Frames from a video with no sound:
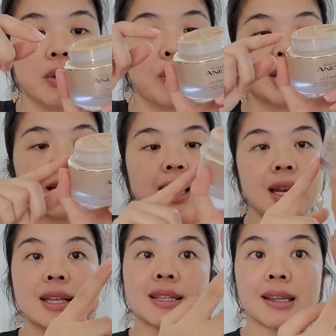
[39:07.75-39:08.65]
once
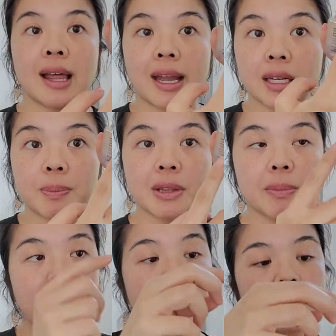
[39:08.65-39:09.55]
again, it's lined up at the
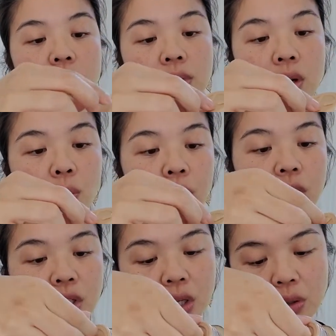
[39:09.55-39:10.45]
back so we know
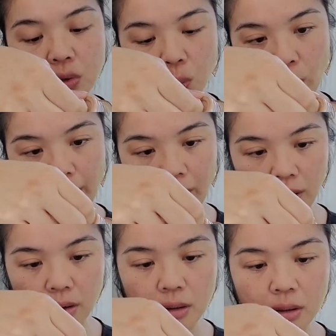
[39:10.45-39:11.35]
which goes
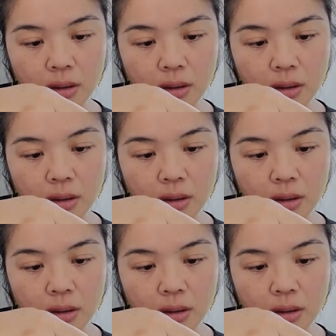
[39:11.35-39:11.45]
where.